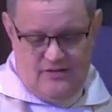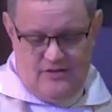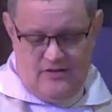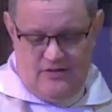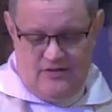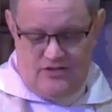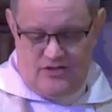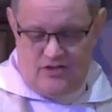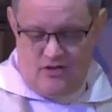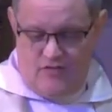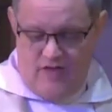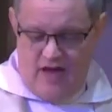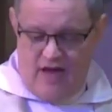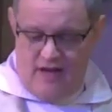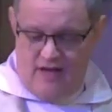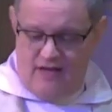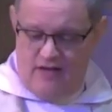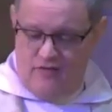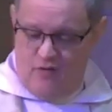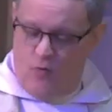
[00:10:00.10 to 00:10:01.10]
So
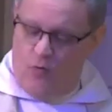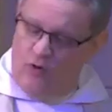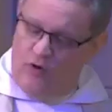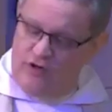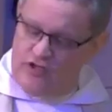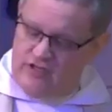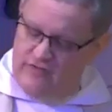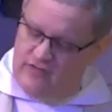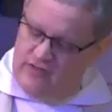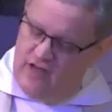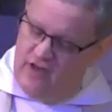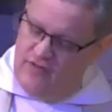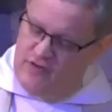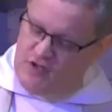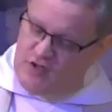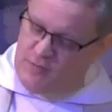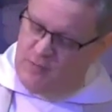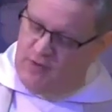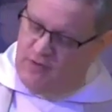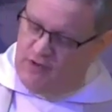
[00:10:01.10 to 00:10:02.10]
that, in the words of another
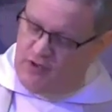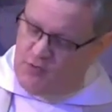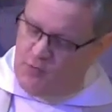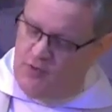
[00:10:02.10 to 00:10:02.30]
spiritual